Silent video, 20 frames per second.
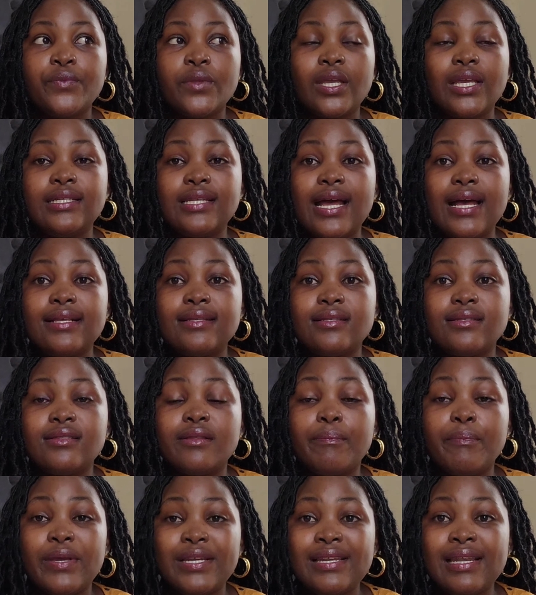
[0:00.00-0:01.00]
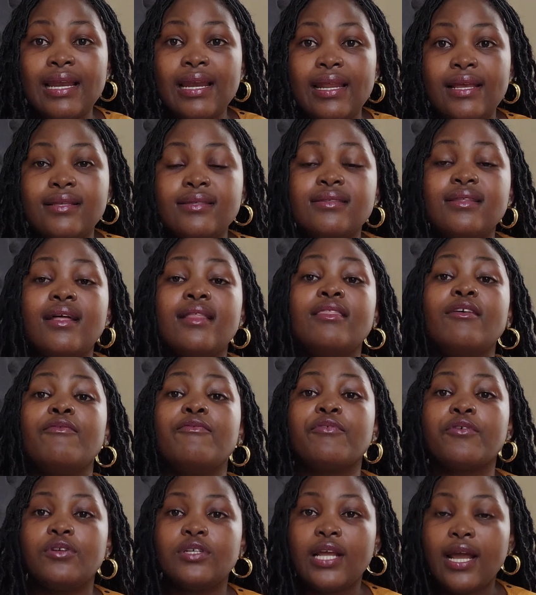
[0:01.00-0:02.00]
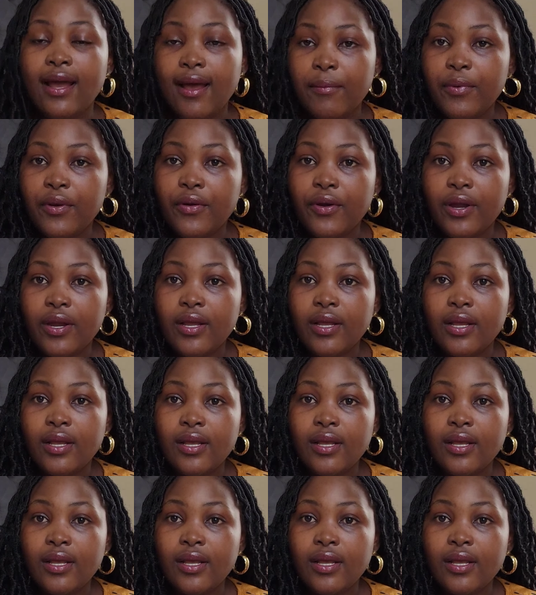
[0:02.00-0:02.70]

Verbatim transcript: it has the better lens than the front camera